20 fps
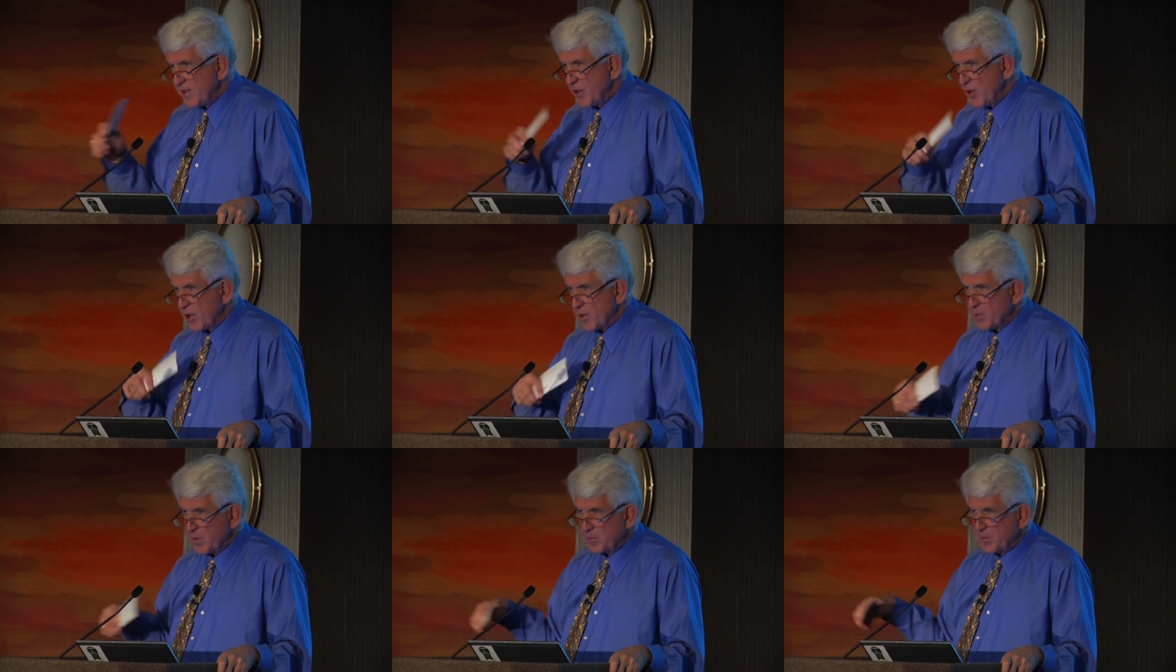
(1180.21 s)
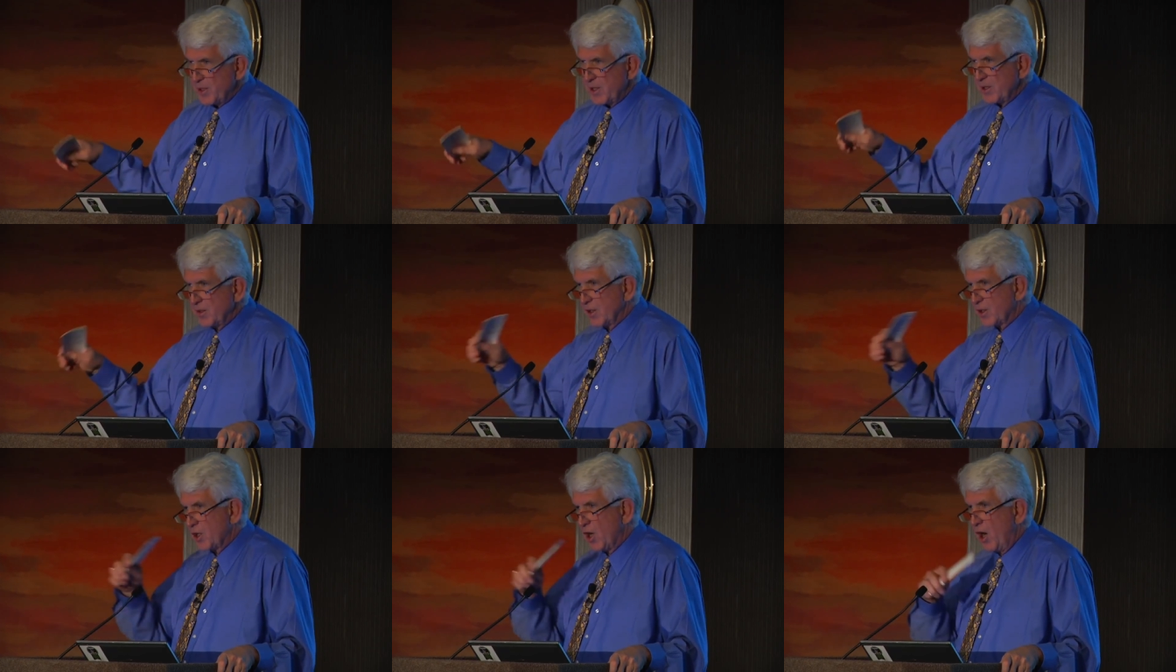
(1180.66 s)
the
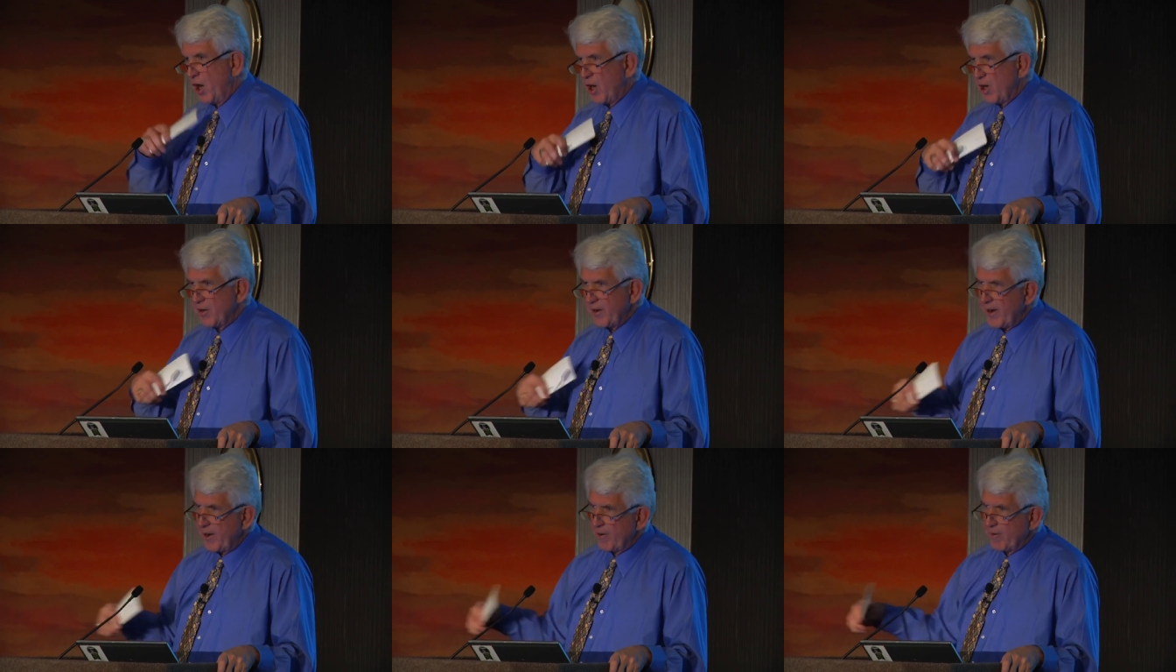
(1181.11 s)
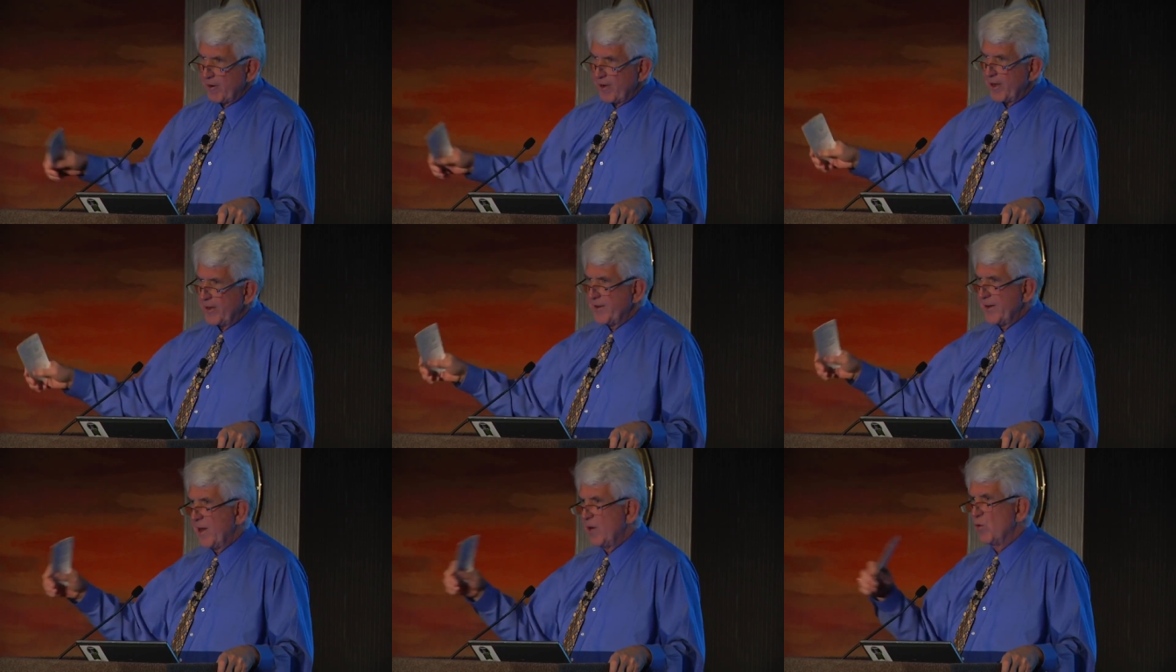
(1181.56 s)
automobile, the car
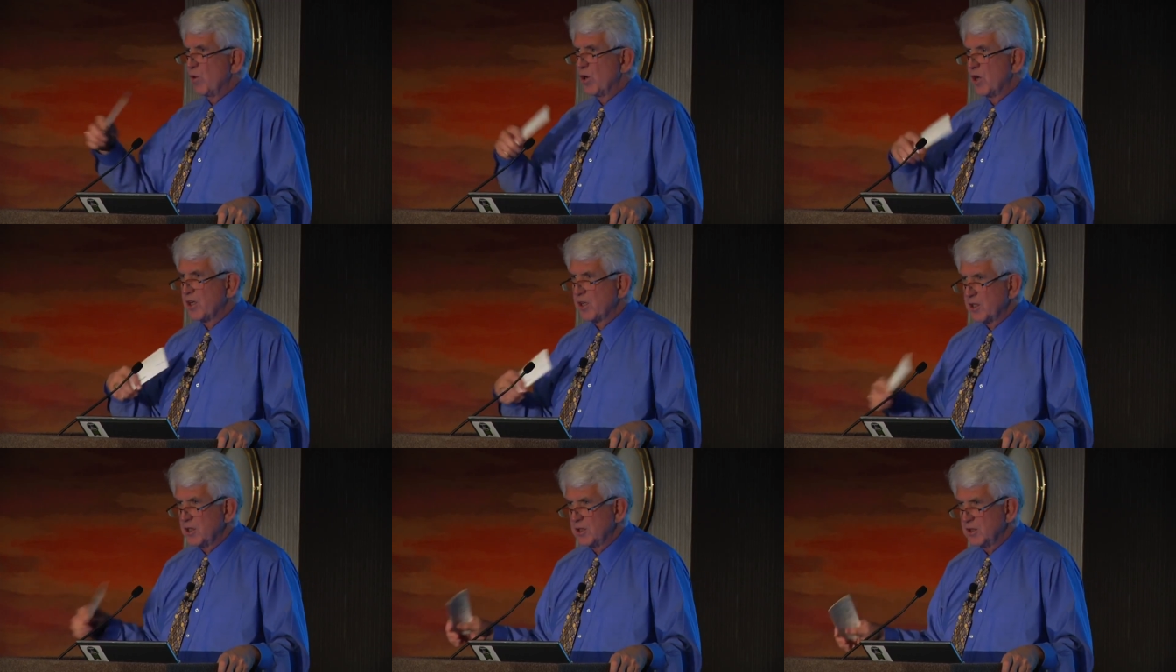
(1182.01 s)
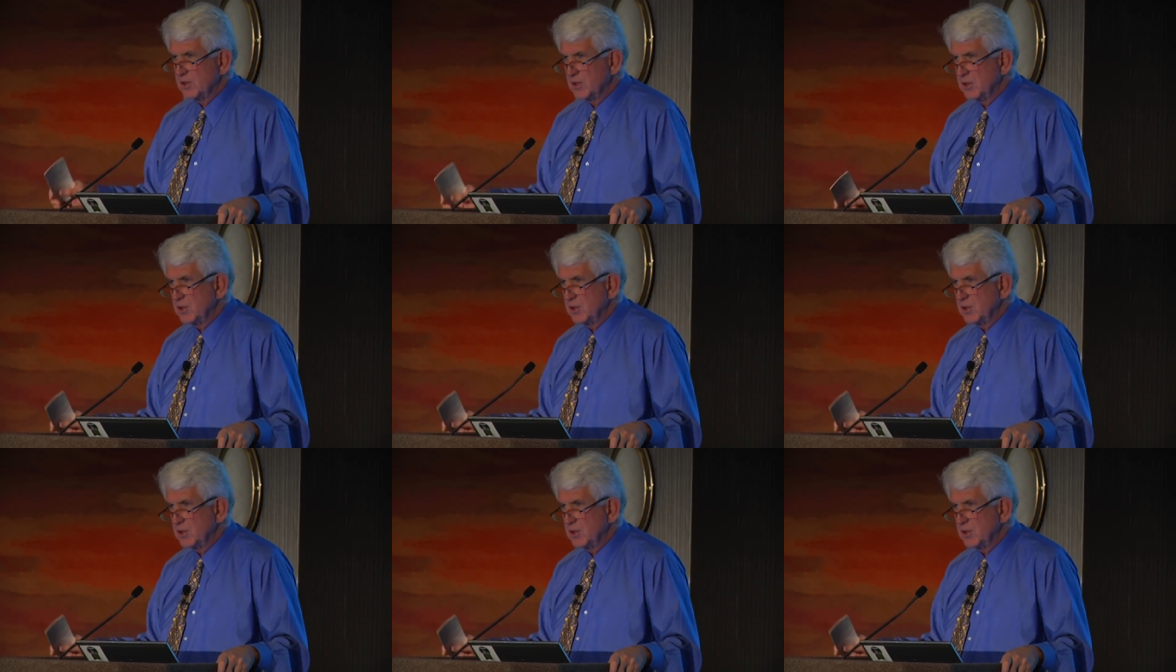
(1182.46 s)
area network.